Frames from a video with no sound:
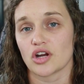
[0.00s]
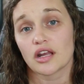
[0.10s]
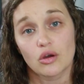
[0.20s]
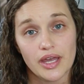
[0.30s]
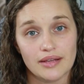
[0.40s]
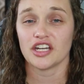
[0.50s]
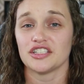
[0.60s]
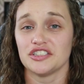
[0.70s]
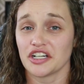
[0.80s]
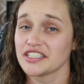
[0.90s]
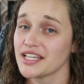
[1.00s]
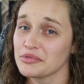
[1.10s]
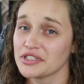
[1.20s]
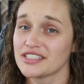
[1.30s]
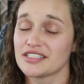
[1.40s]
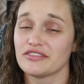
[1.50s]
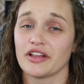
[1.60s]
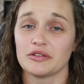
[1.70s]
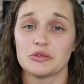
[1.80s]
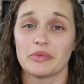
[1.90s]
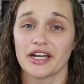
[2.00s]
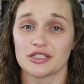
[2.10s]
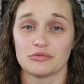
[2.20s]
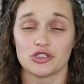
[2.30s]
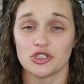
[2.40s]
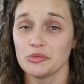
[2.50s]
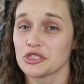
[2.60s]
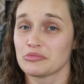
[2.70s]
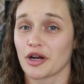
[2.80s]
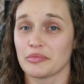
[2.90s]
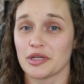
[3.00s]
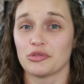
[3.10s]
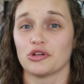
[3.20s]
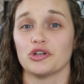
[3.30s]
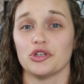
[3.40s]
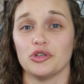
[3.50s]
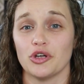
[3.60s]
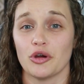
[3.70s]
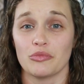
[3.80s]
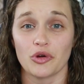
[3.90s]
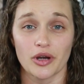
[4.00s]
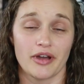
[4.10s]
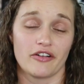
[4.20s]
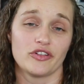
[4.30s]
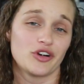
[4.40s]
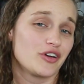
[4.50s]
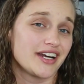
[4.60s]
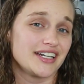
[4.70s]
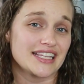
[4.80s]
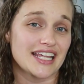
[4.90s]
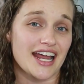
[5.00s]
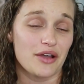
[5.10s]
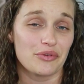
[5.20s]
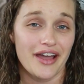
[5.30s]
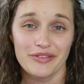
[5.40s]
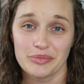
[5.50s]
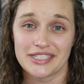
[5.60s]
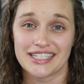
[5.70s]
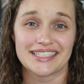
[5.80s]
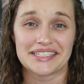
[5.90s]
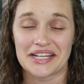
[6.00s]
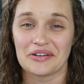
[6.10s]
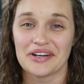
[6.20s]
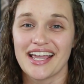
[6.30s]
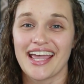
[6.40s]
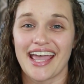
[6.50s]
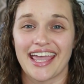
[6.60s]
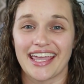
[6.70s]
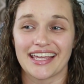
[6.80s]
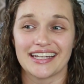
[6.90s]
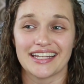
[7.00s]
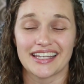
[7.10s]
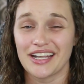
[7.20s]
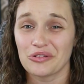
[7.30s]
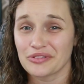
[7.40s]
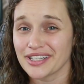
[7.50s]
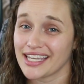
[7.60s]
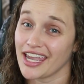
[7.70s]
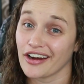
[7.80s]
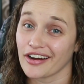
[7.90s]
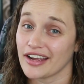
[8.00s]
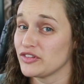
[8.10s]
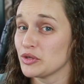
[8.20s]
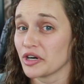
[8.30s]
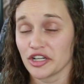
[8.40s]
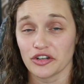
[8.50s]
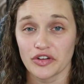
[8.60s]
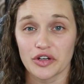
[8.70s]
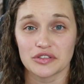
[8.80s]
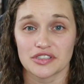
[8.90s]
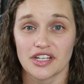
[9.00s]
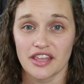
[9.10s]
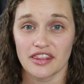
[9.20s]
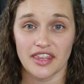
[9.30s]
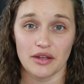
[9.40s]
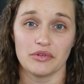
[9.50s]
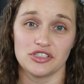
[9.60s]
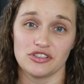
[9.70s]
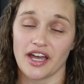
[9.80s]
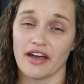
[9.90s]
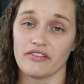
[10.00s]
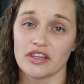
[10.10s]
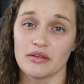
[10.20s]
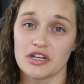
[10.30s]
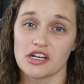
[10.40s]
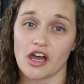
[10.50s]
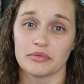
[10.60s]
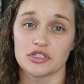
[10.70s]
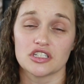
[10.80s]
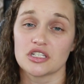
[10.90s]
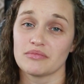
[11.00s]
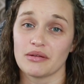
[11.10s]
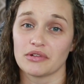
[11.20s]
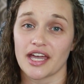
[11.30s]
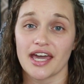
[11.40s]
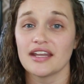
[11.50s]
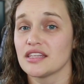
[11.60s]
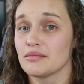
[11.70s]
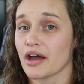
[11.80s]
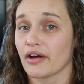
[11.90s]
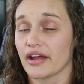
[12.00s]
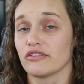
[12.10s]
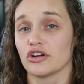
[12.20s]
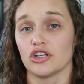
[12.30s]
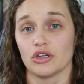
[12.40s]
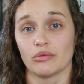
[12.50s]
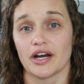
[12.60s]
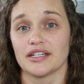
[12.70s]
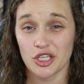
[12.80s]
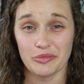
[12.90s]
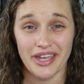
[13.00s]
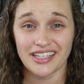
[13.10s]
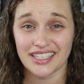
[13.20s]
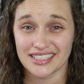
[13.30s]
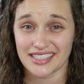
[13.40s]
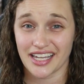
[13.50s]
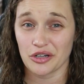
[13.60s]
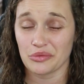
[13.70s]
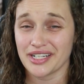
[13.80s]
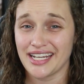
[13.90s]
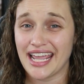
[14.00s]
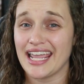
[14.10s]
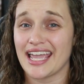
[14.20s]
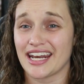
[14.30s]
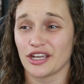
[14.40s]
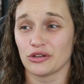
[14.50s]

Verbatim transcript: try to quit. Darktable is developed by some super smart people who know more about photo editing than I will ever pretend to know, and they don't really care if you break your photos. They want you to have unlimited options to be able to edit them however you want. You may click a slider one day and it